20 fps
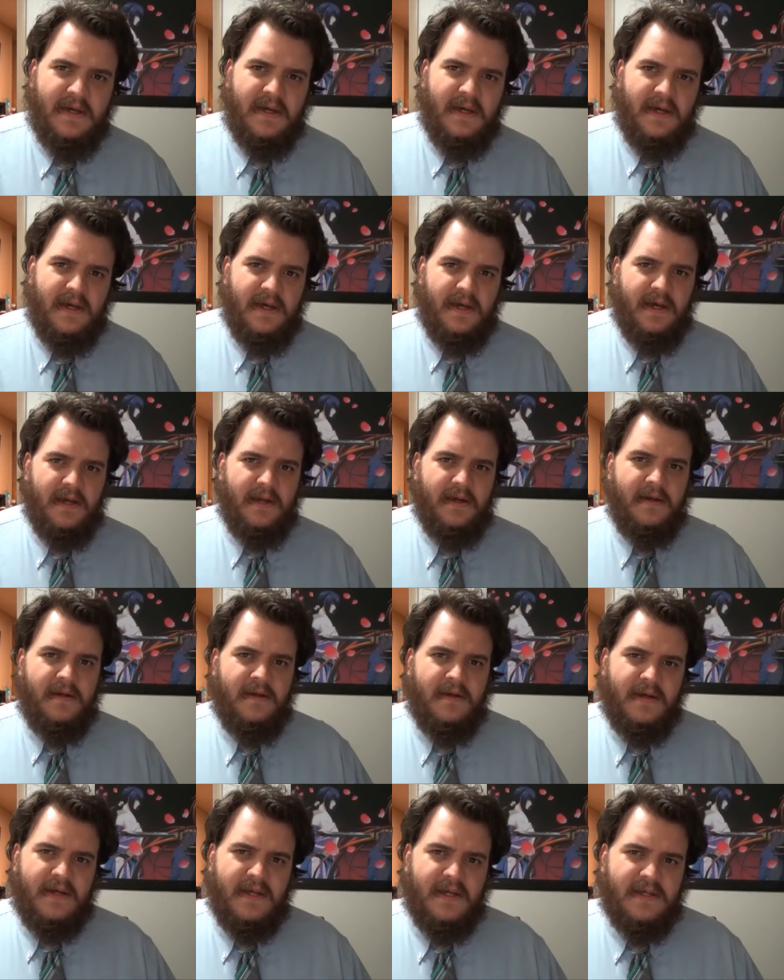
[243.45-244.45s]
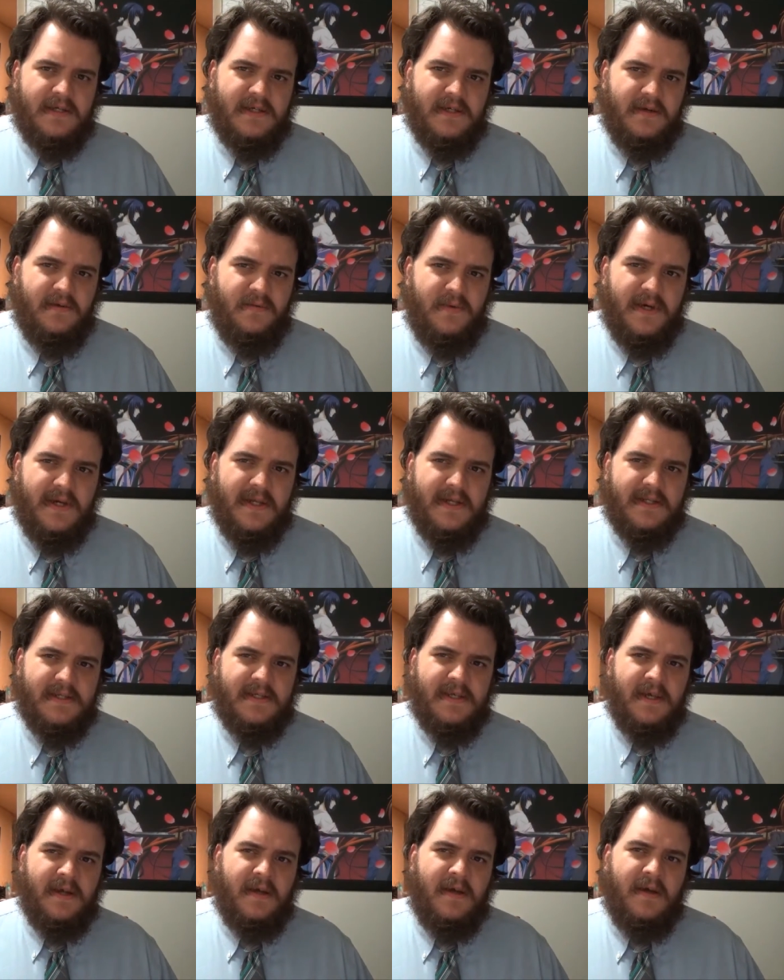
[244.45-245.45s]
and Kenshin
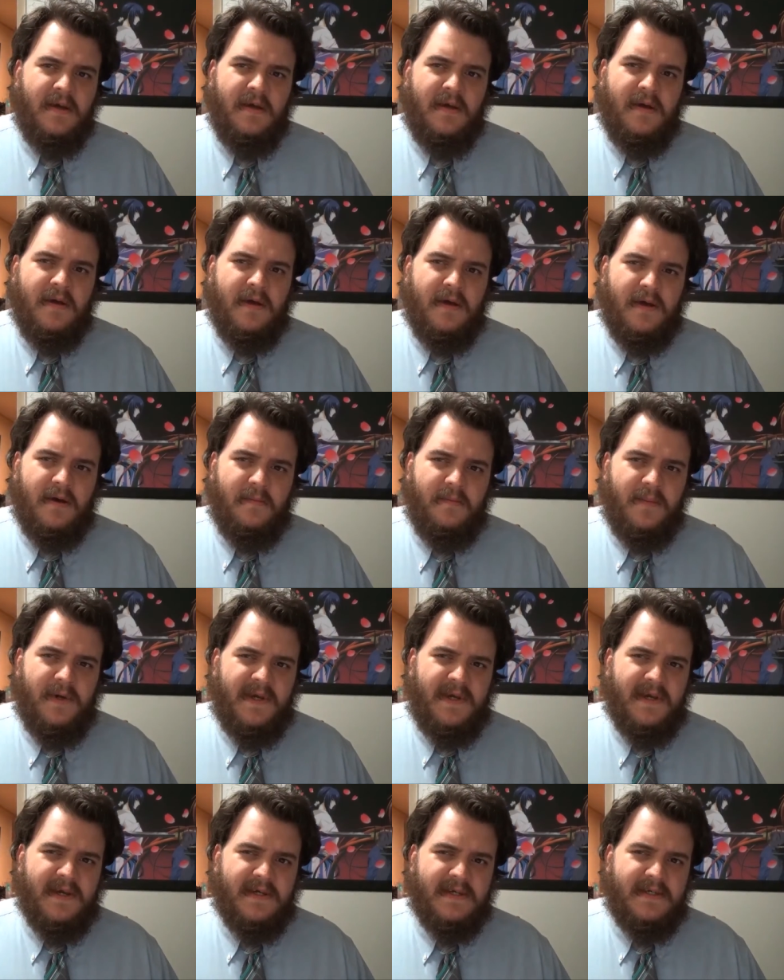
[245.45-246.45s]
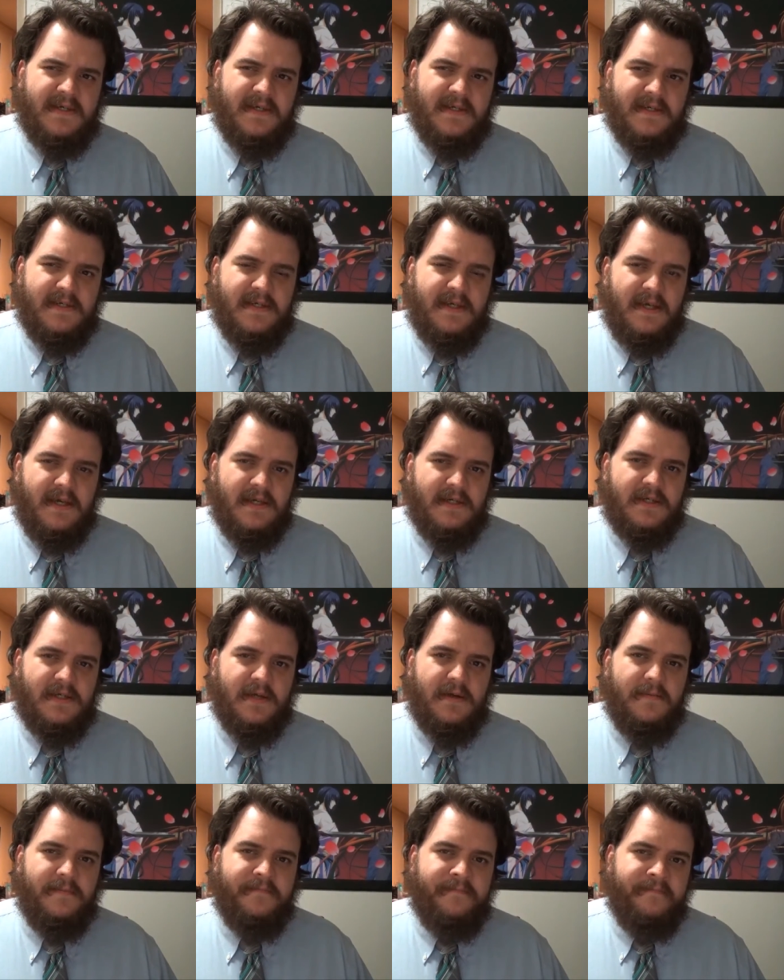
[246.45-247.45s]
wins because he's
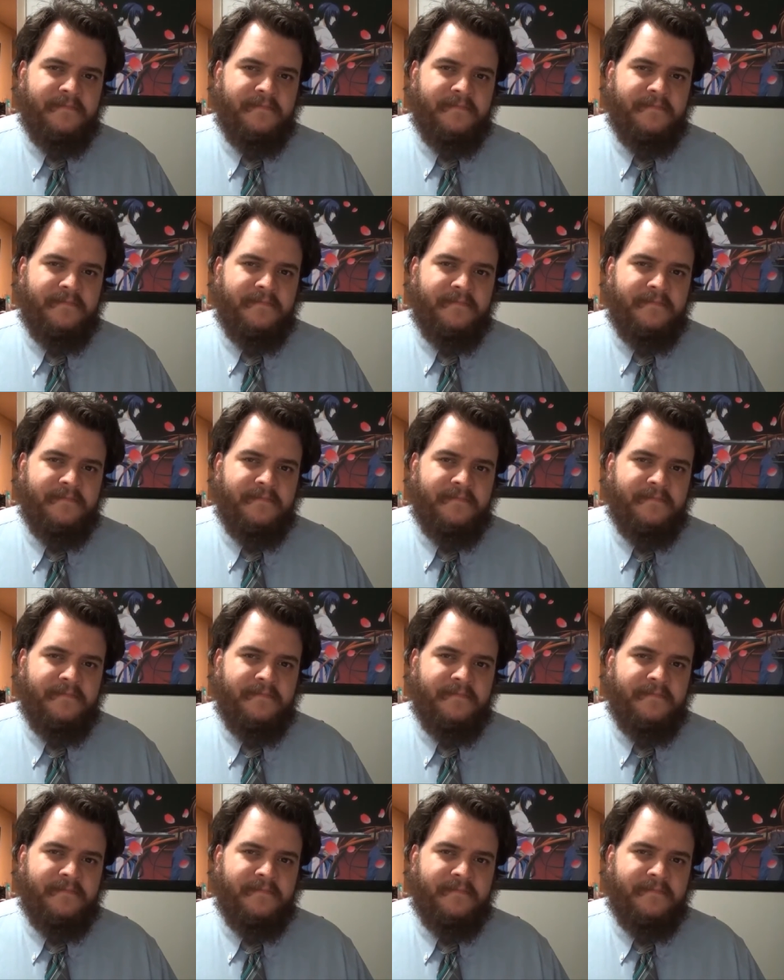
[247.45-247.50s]
Kenshin.